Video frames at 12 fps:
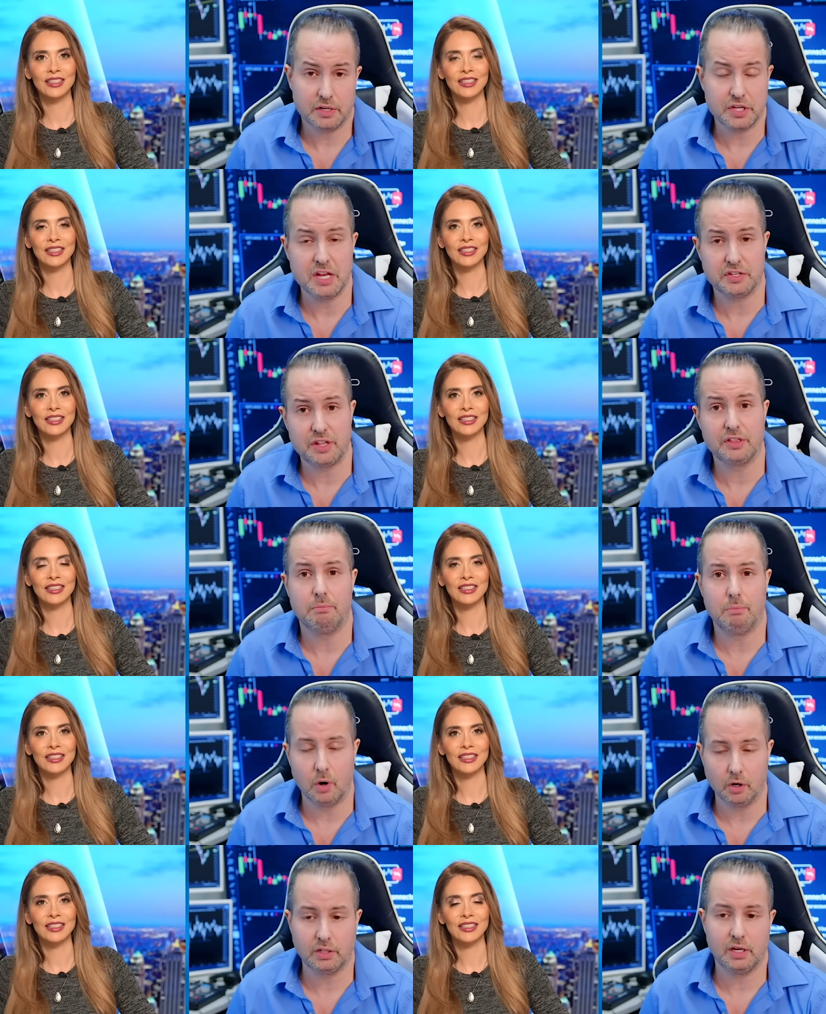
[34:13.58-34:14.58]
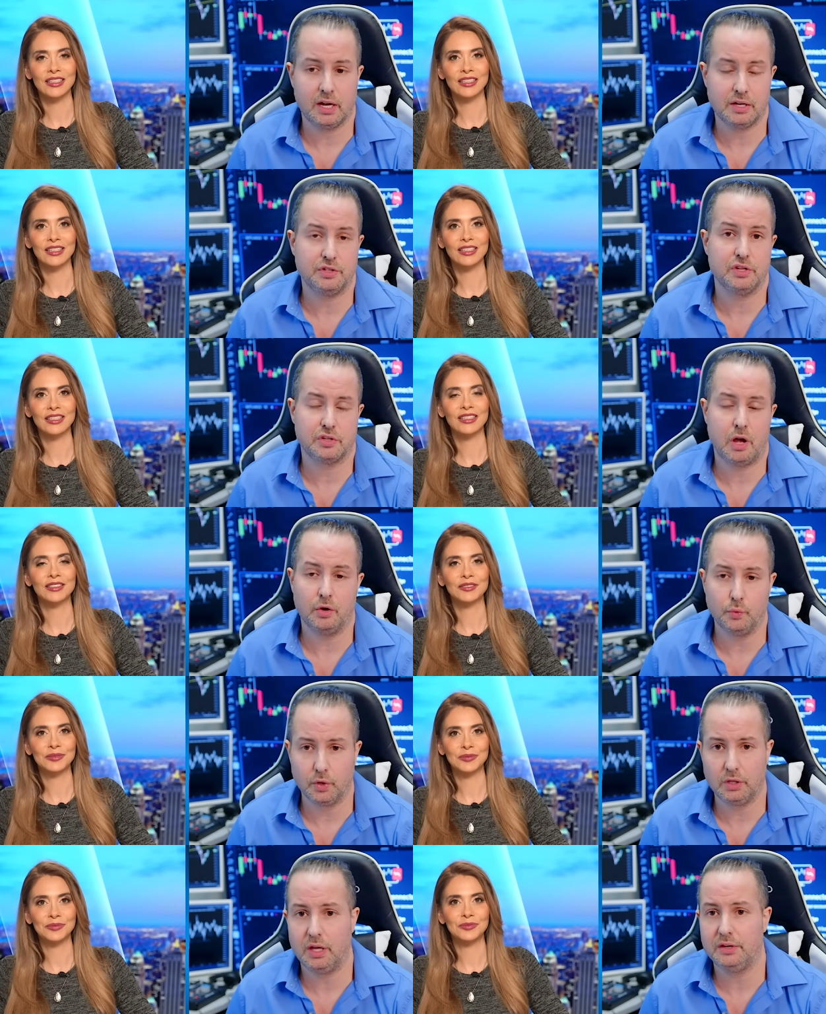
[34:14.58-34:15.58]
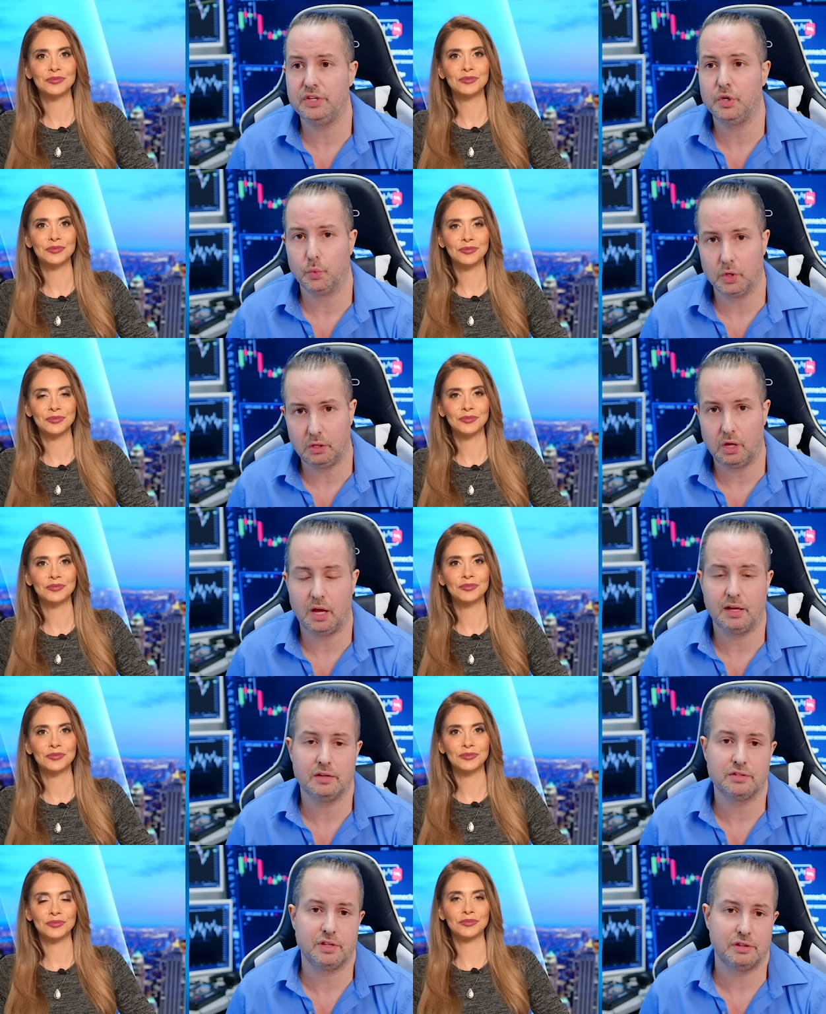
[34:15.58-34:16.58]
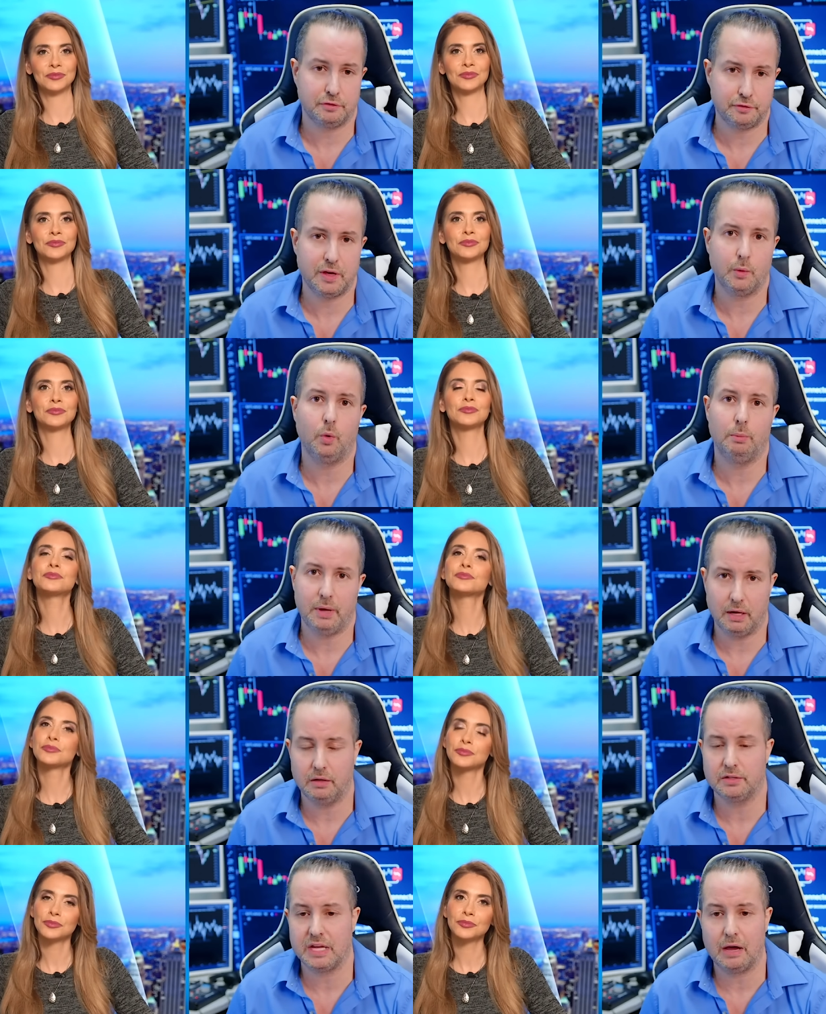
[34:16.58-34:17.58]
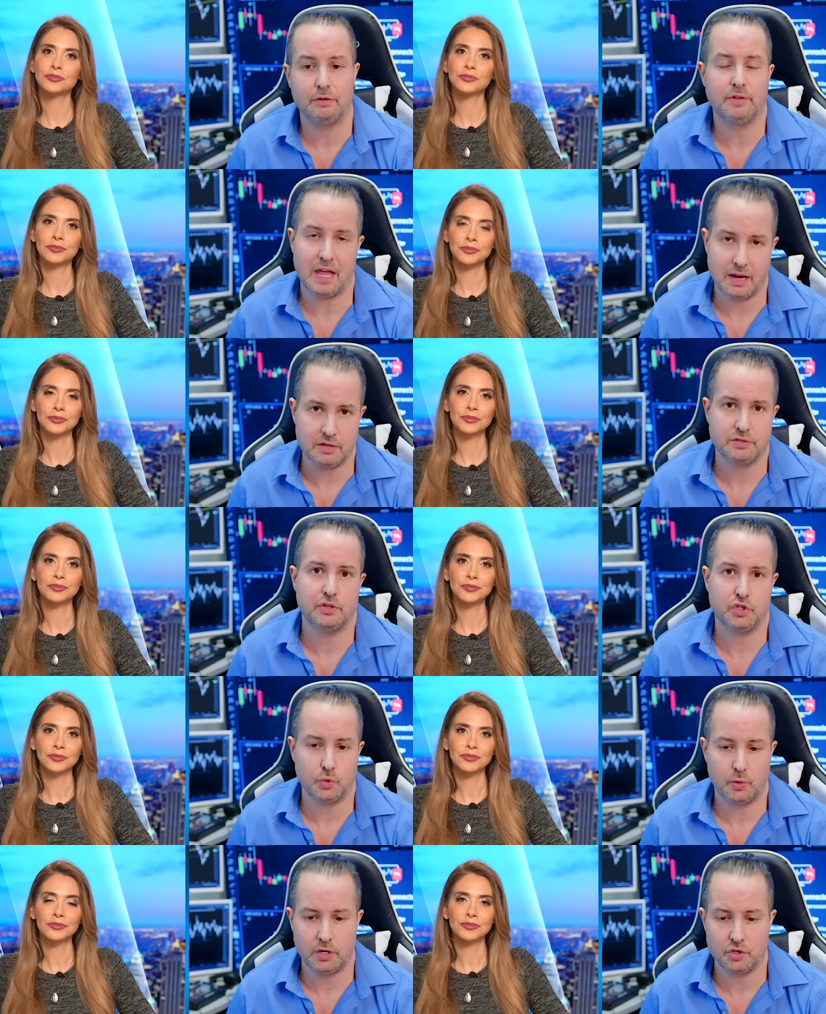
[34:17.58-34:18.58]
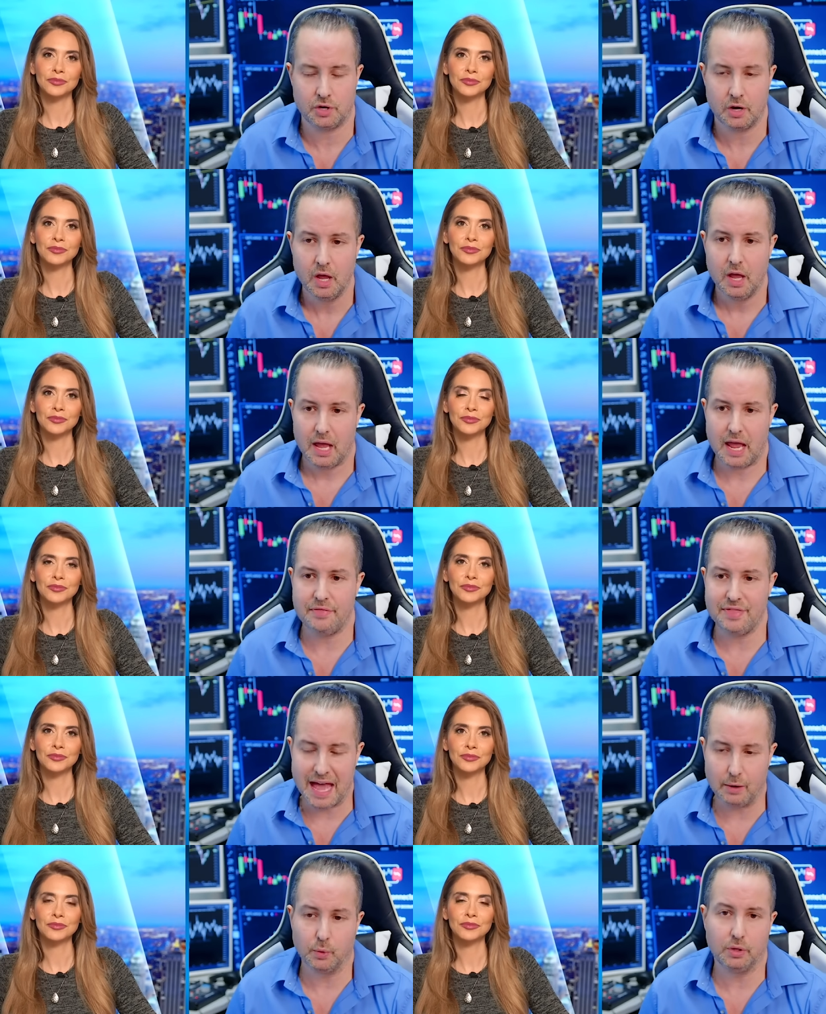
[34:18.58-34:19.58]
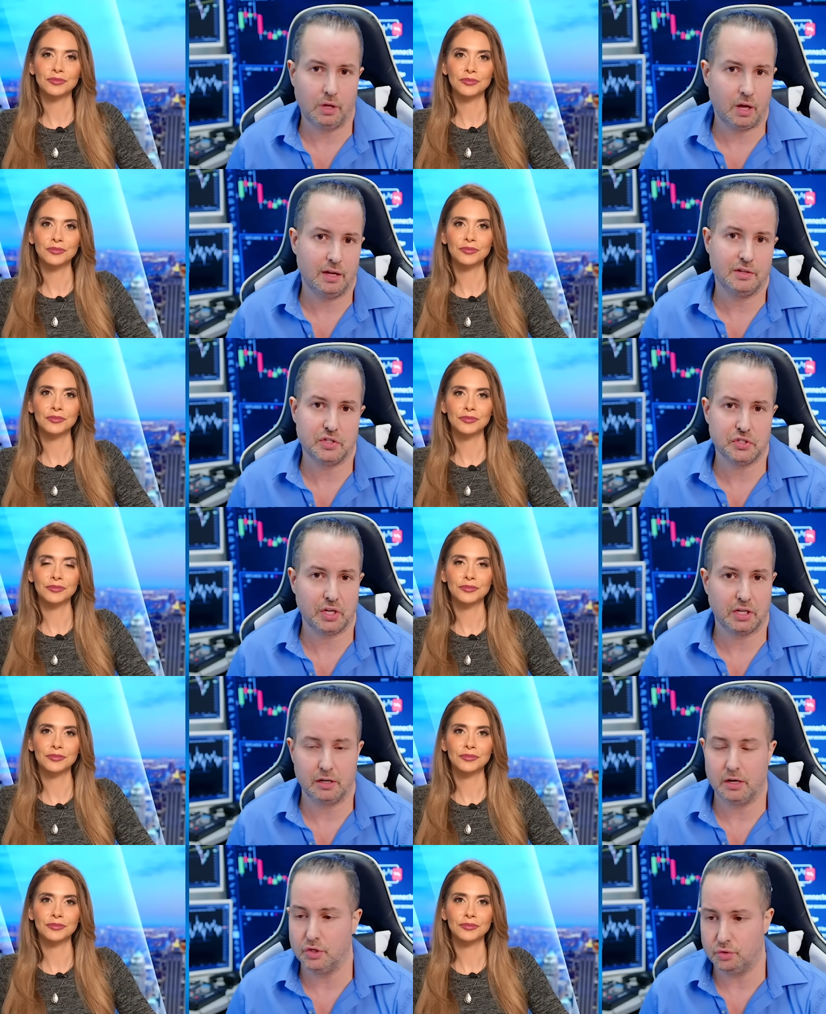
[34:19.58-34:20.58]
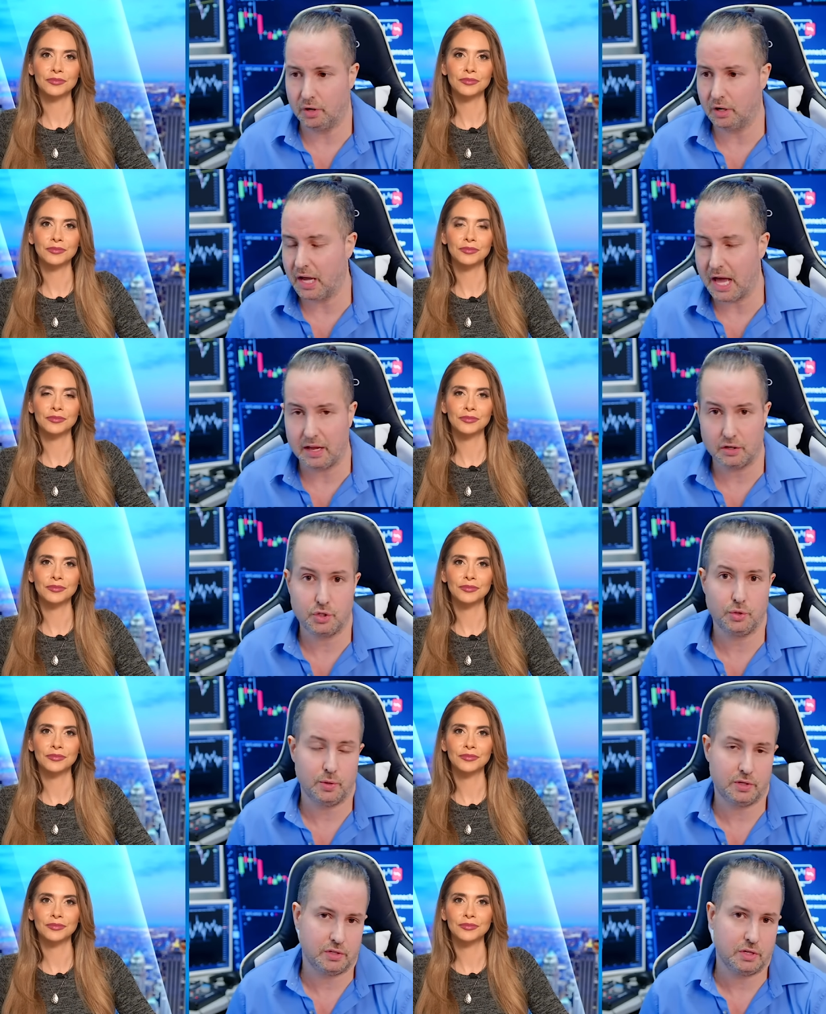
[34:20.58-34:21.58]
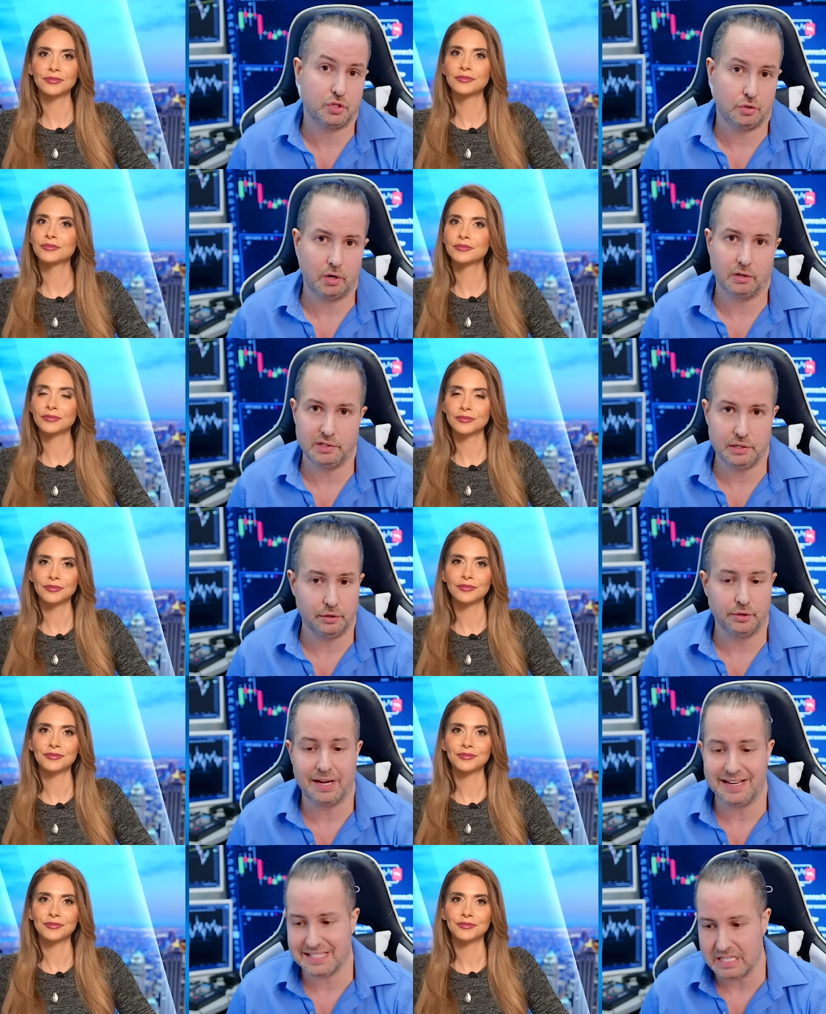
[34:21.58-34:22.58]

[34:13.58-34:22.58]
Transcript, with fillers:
Speaker 1: It's that the market has this unrelenting reliance that the Fed will bail us out of any situation. And that reliance is like a drug addict to its drug dealer. And it's